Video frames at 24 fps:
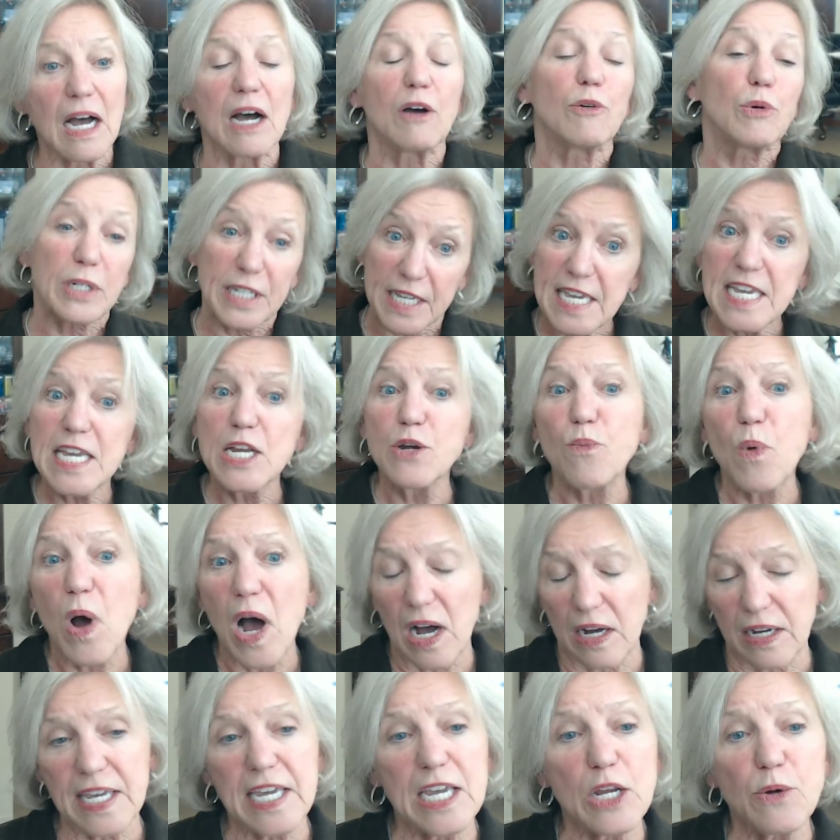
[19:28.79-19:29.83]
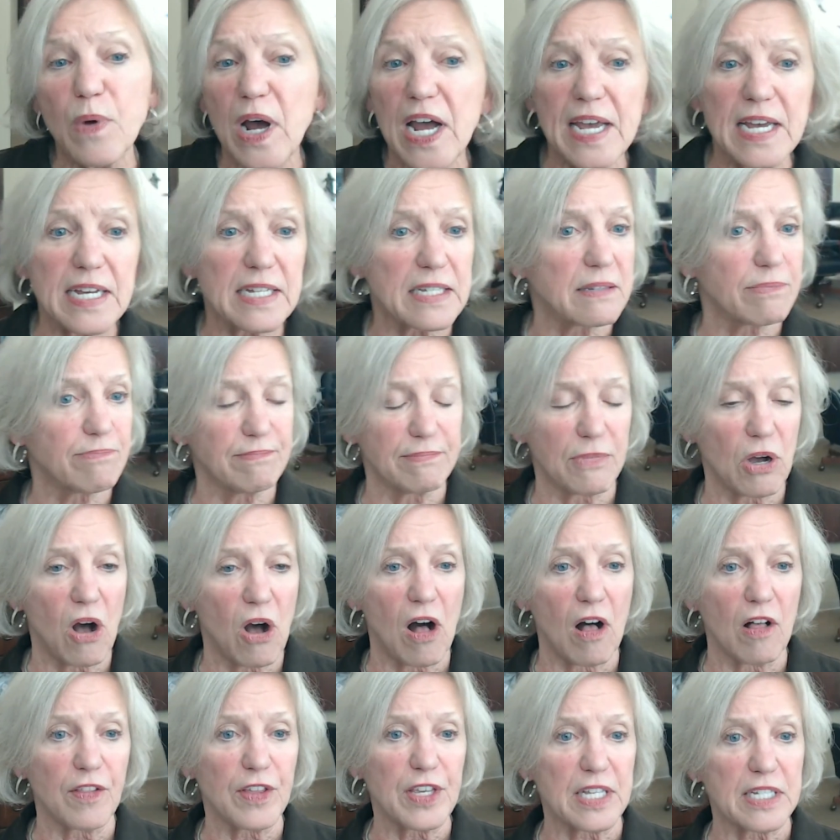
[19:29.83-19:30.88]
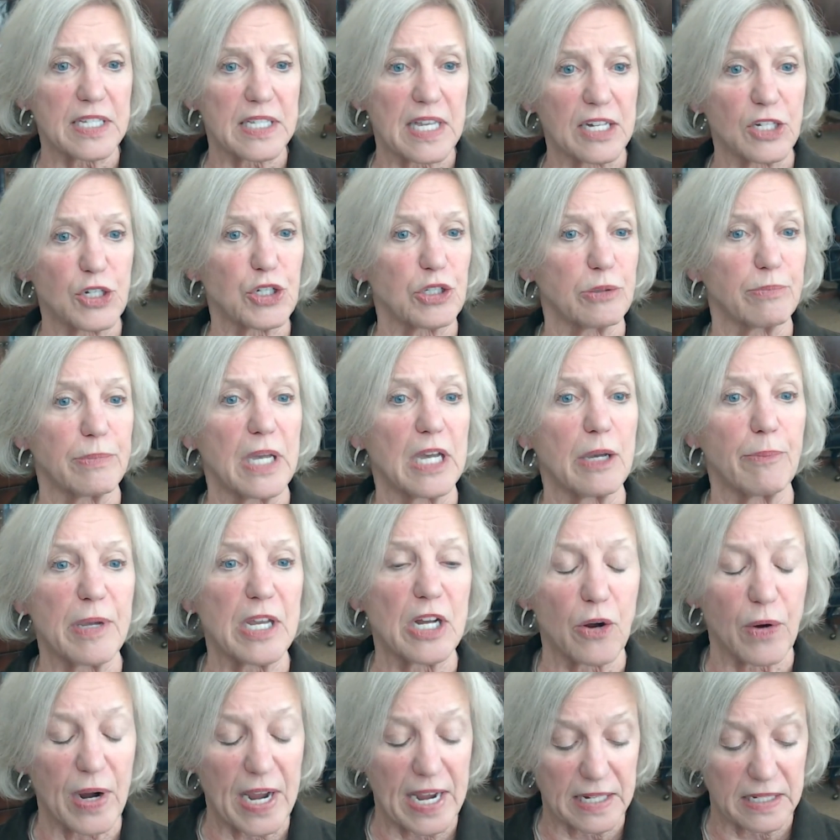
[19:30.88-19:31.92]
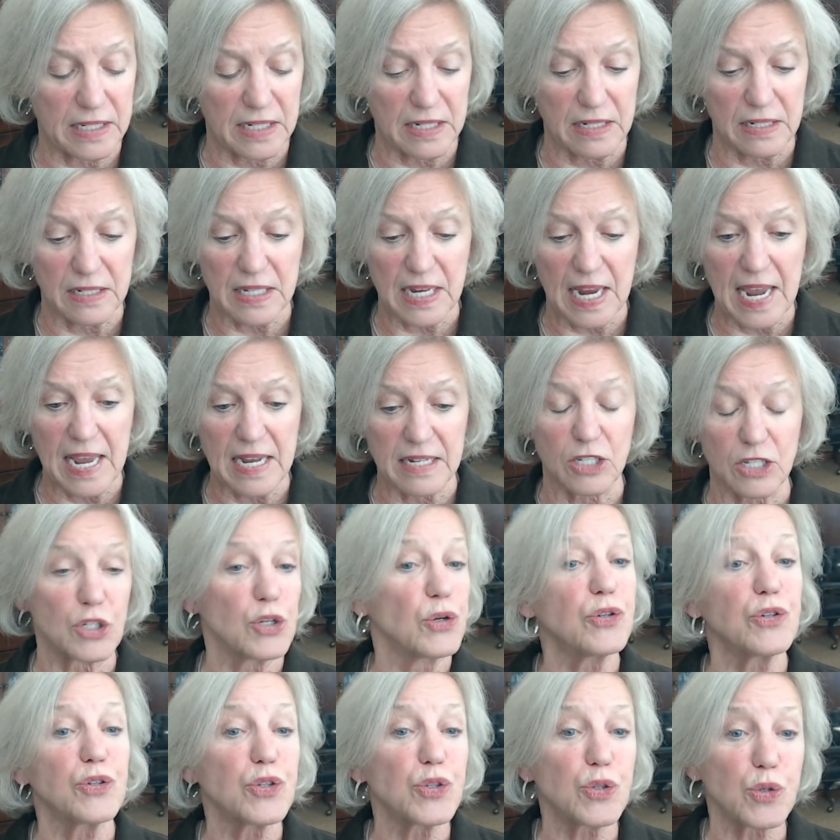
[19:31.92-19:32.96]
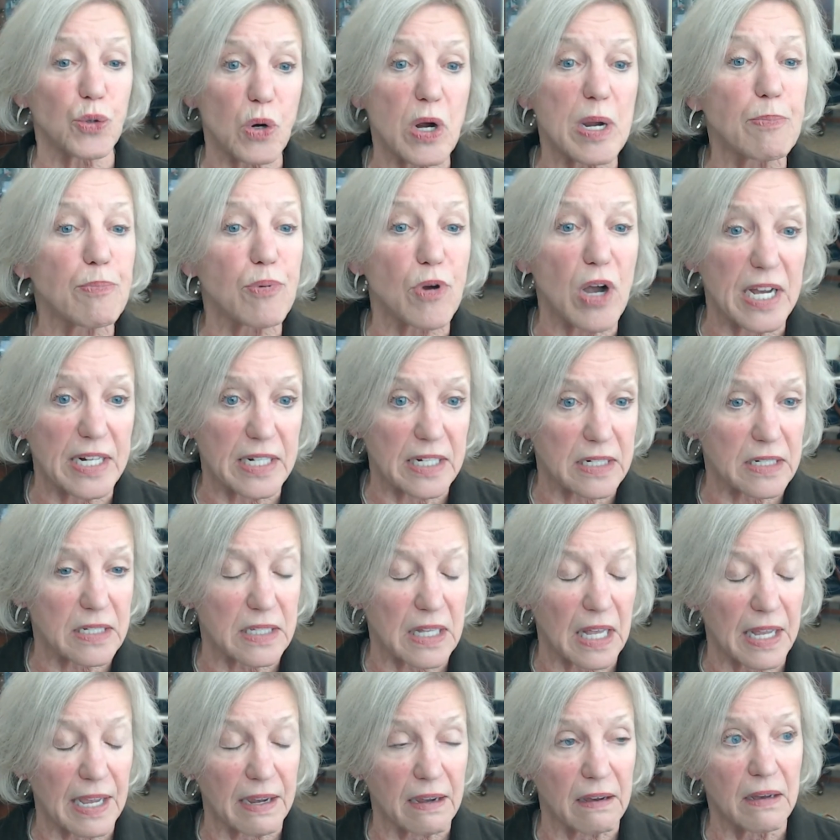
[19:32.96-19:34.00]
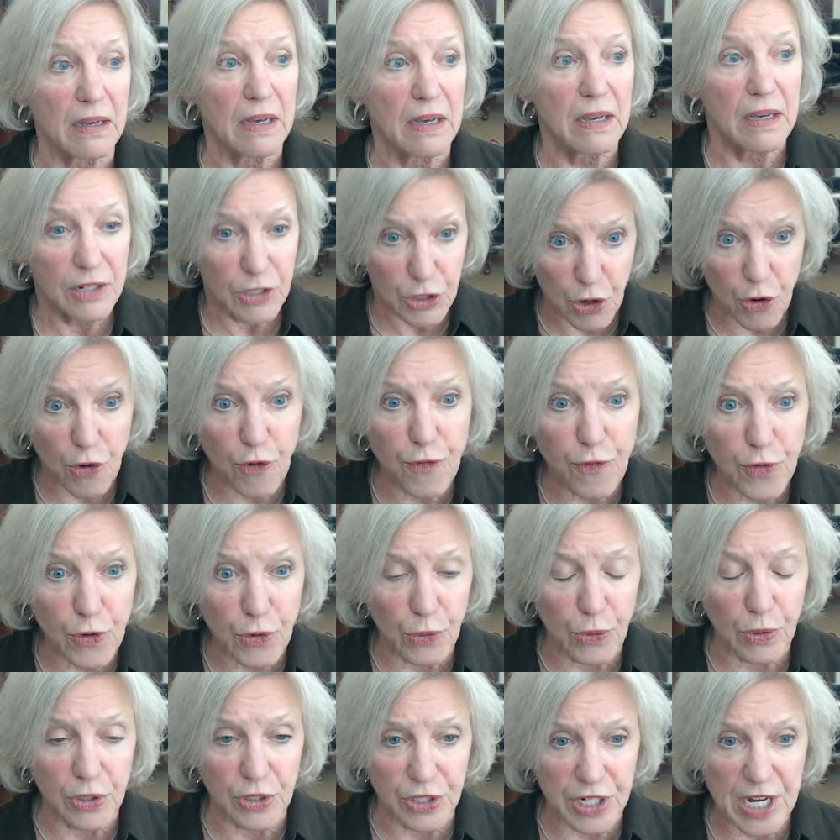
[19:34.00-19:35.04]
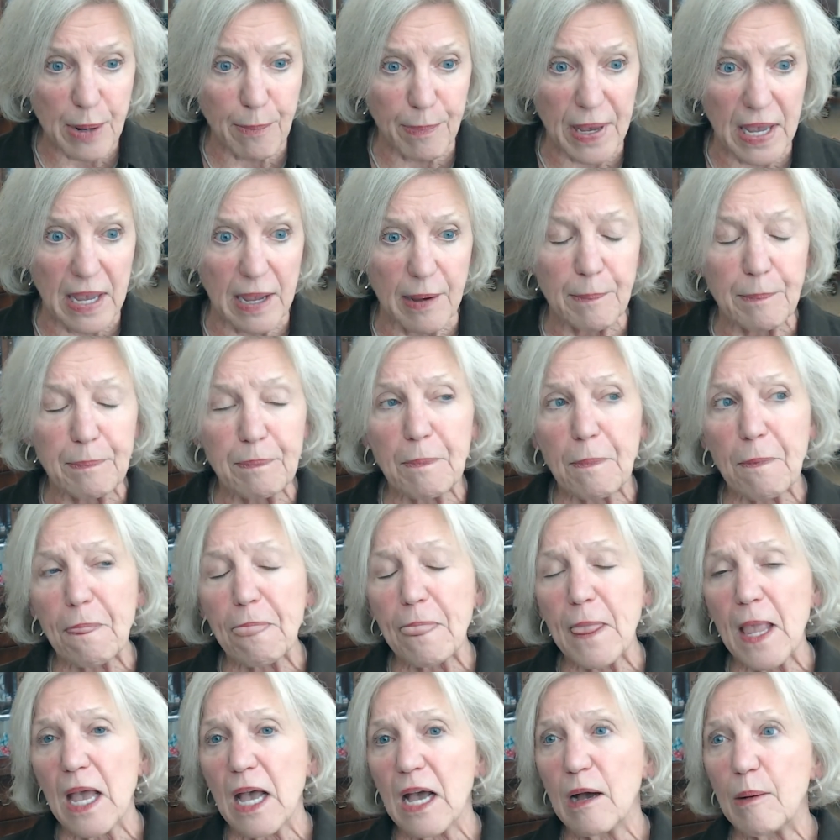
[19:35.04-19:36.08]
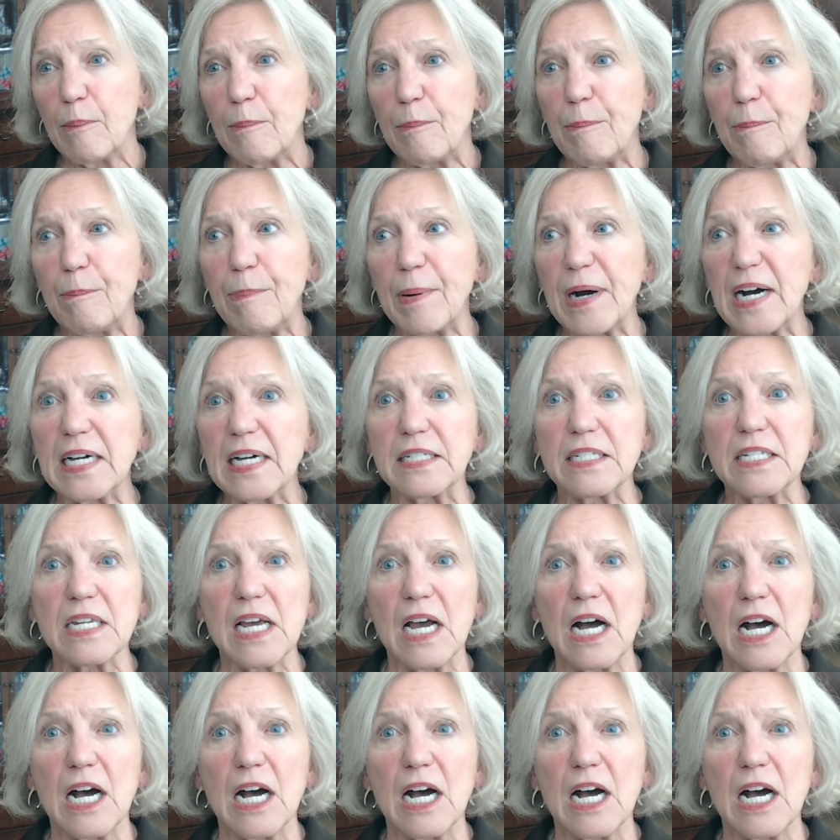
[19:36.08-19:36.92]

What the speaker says: quinoa. Quinoa has all the essential amino acids, and so do soy products like tofu or tempeh. But